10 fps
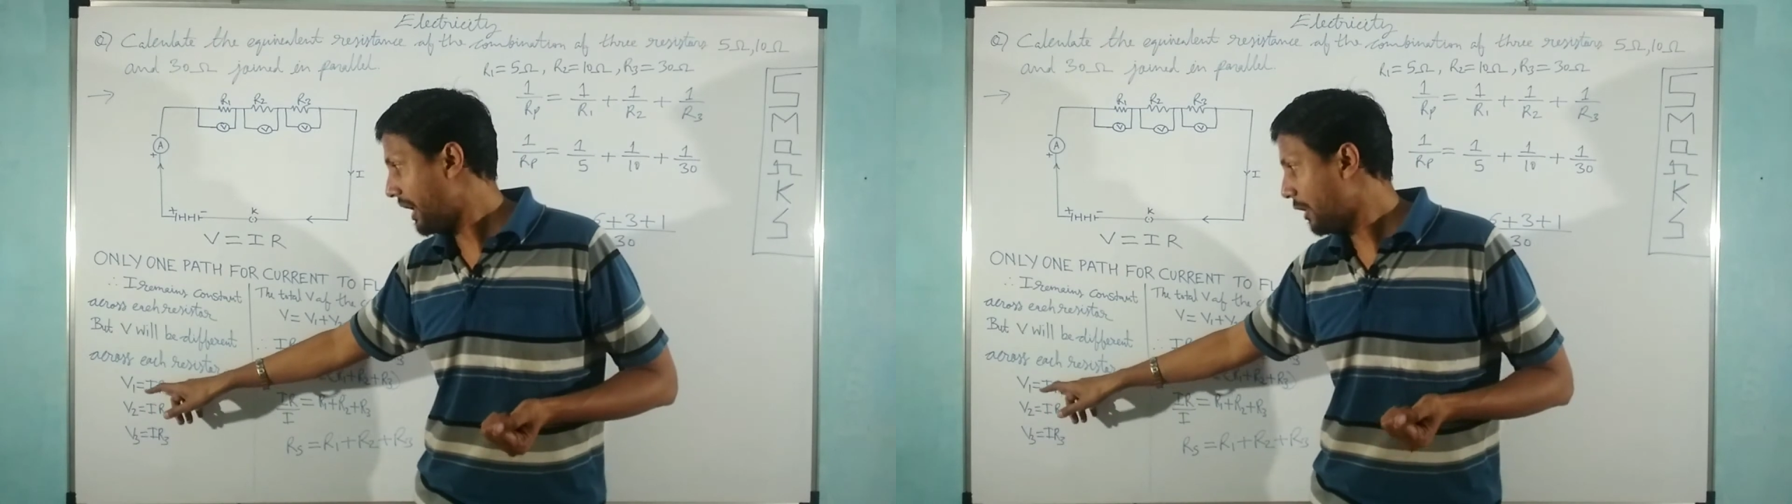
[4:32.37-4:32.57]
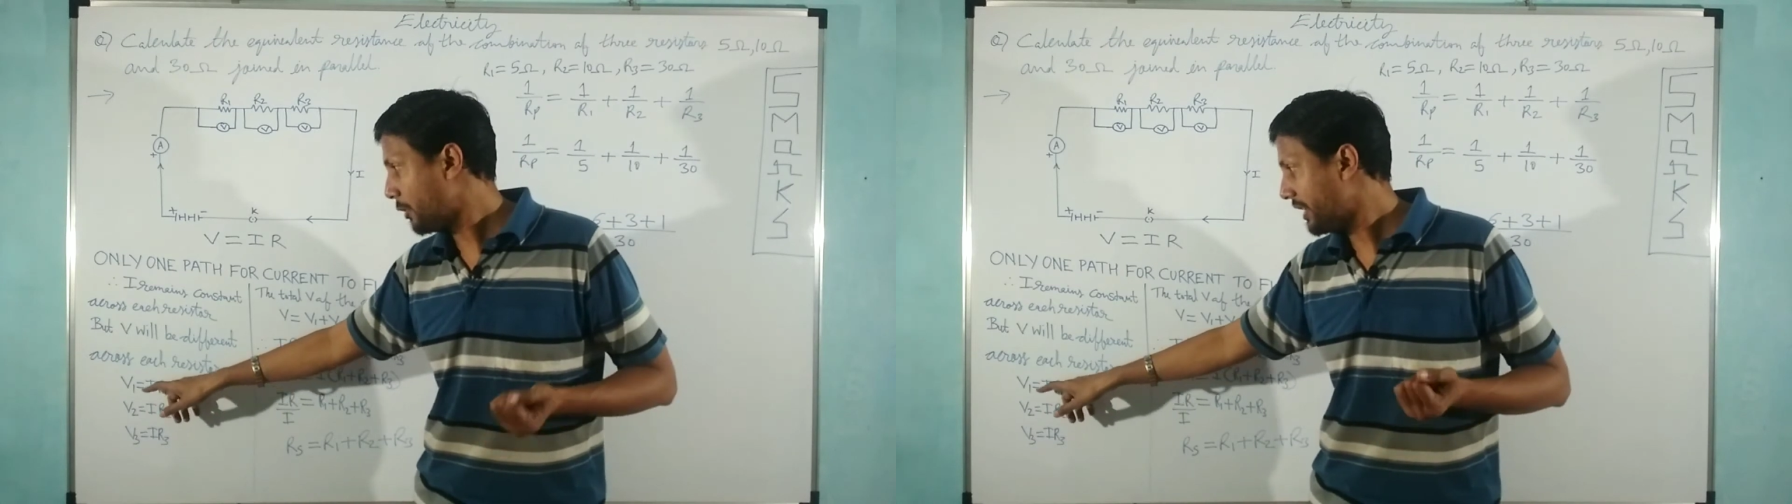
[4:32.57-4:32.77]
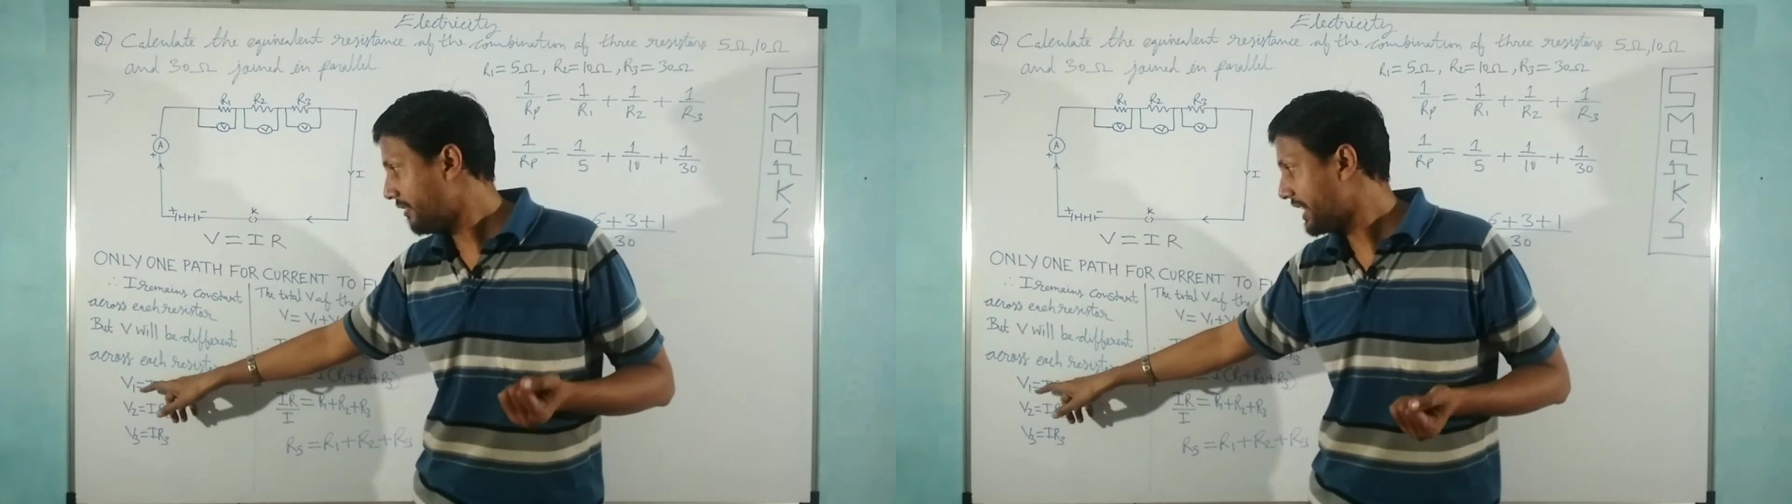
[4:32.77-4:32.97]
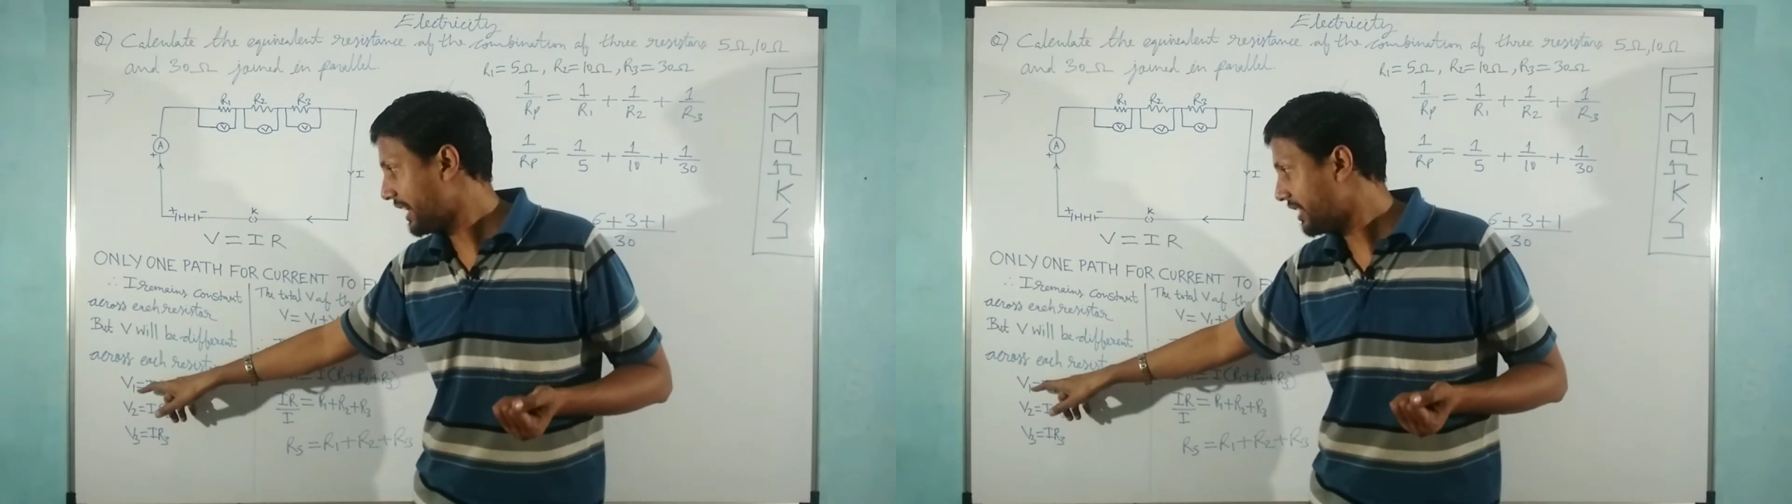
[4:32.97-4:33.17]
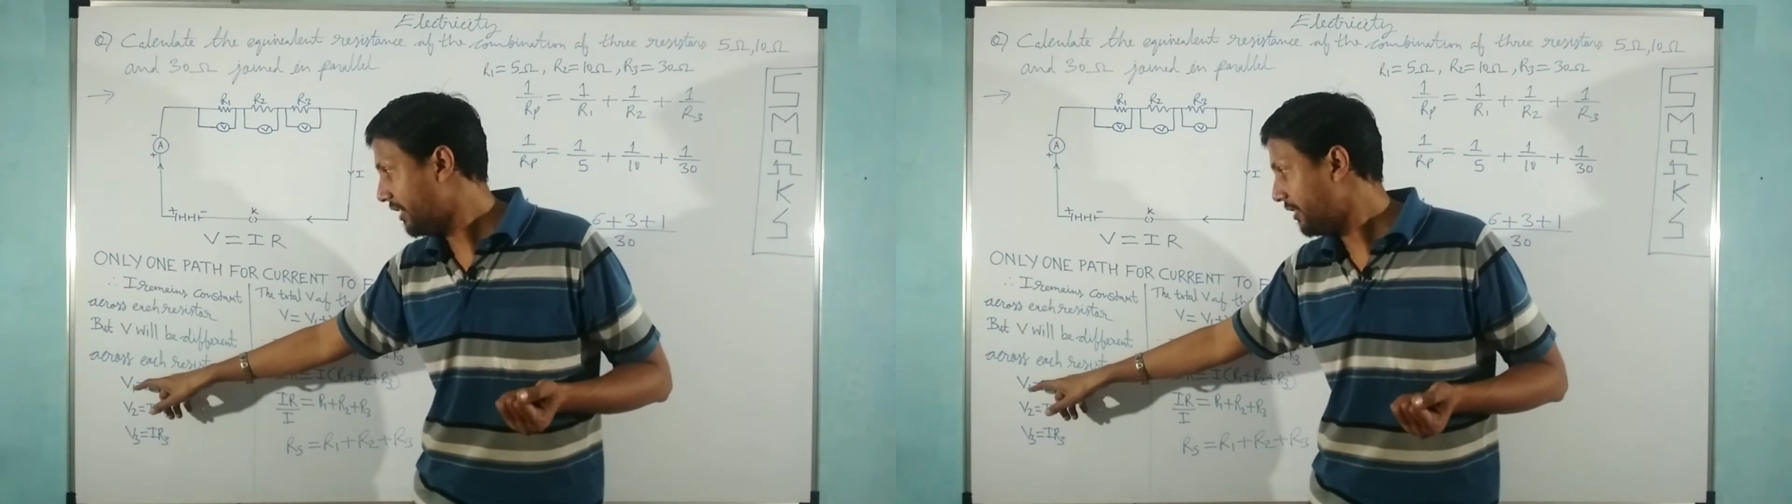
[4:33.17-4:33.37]
how can we
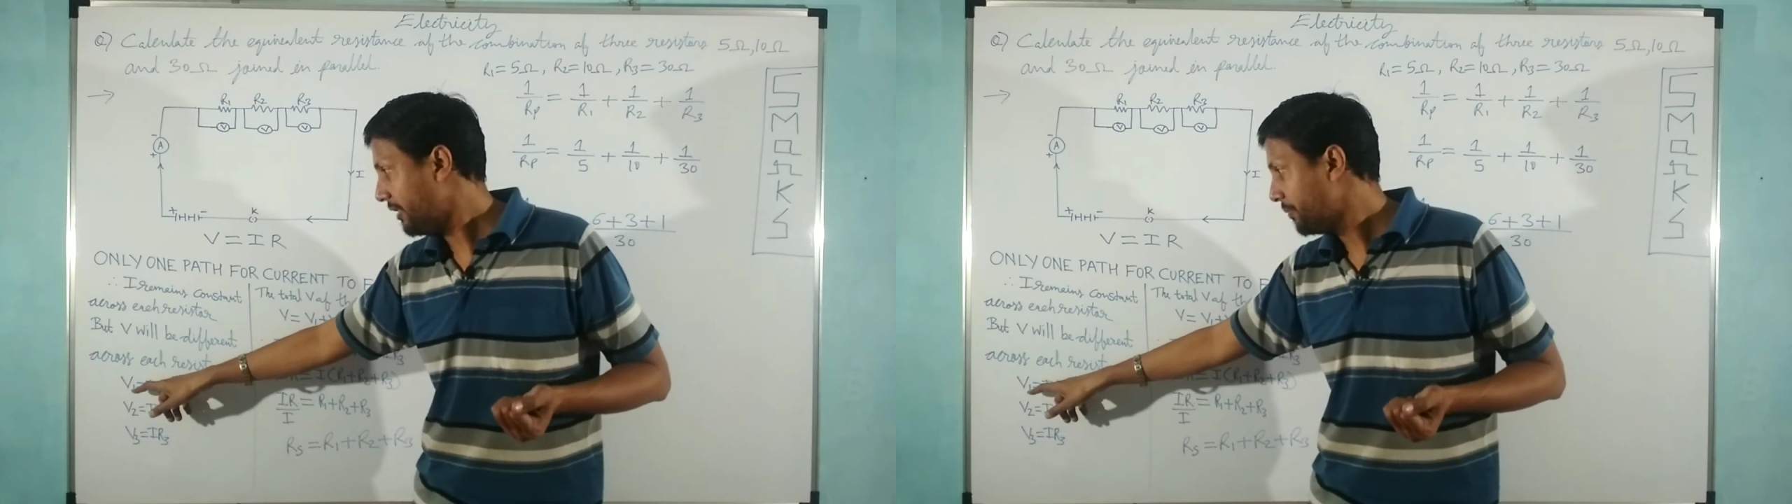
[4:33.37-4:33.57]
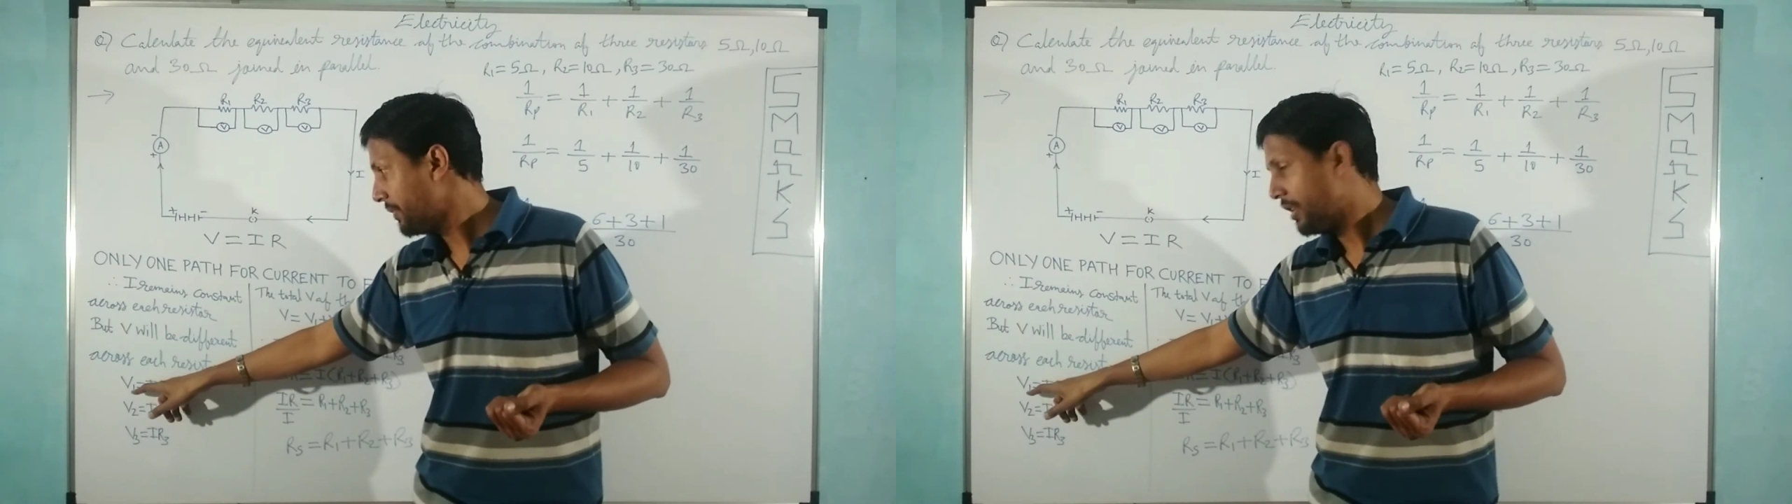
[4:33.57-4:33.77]
get the